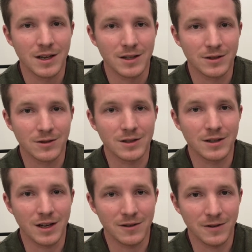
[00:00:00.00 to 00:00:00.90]
So it's a
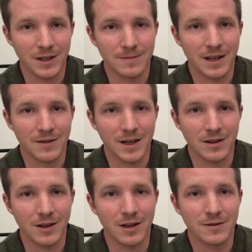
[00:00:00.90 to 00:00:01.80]
lot of fun, and I've had a
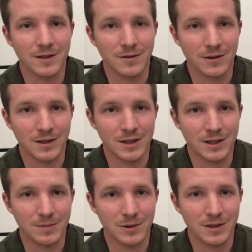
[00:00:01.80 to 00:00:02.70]
lot of different
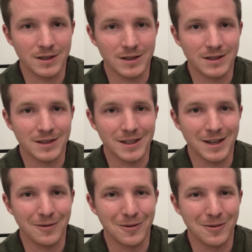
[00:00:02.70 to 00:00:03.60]
experiences, and
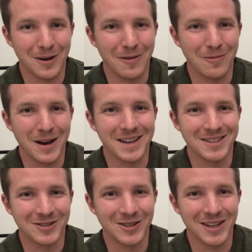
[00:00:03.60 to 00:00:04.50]
I've ran
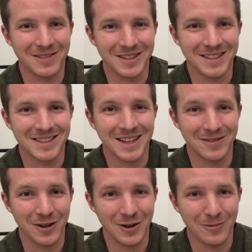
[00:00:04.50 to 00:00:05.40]
into a lot of things that
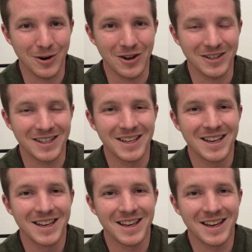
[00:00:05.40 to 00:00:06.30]
have gone wrong,
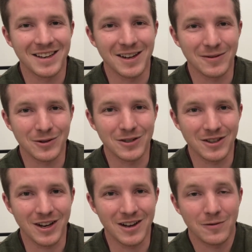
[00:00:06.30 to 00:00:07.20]
and I've learned a
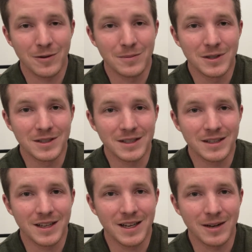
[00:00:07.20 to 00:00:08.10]
lot from building,
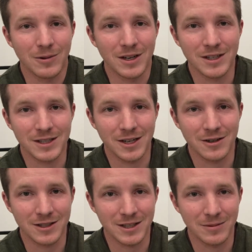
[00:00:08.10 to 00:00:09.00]
and I want to
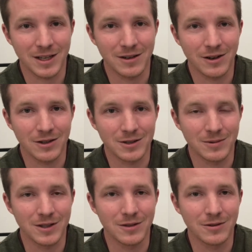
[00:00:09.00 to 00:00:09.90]
share some of that knowledge
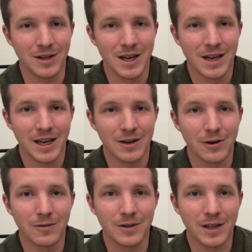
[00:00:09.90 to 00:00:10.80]
with you and
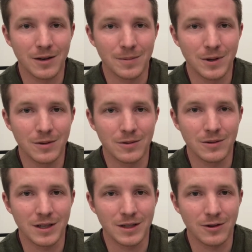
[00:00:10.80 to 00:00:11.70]
hopefully help
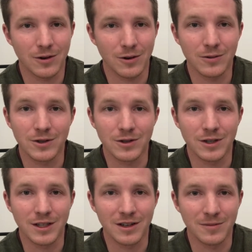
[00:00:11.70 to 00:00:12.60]
you in your own
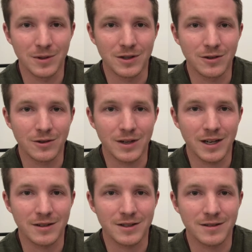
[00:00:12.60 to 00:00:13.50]
journey of building your own
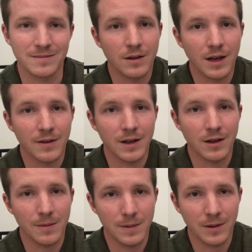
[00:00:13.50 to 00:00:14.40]
house. I've had a
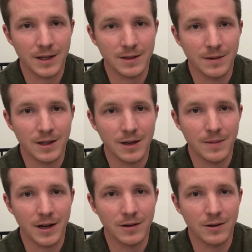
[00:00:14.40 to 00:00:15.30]
lot of people ask me
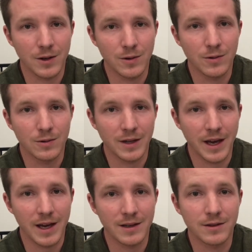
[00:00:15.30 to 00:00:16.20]
about who
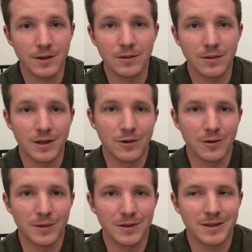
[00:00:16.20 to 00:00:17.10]
can do an
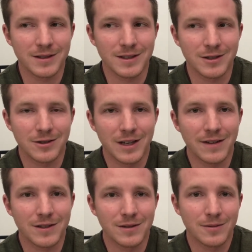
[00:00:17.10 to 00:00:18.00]
owner build. Do you
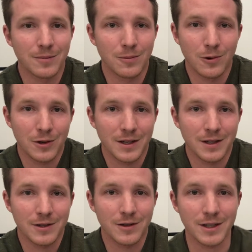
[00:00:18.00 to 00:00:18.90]
have to work in
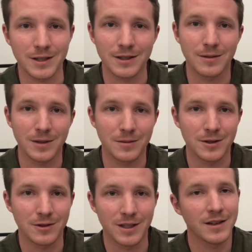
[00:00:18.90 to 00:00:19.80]
construction to be able
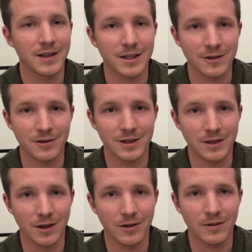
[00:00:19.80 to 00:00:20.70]
to do it? And the answer is
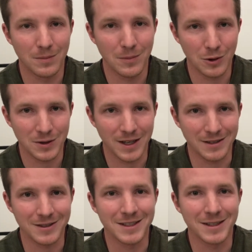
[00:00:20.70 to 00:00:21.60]
no, most
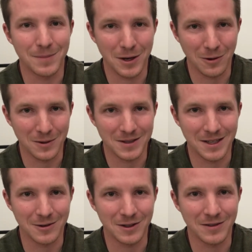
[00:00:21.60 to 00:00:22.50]
likely, depending on what
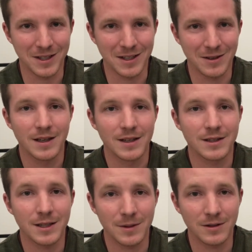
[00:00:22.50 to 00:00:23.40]
state you're living in.
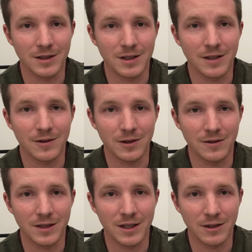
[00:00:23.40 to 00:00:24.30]
Typically, if you're
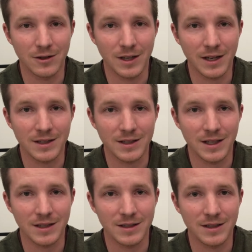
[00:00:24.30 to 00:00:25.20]
living in the United
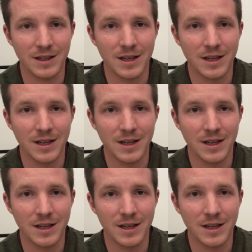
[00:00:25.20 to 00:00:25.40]
States,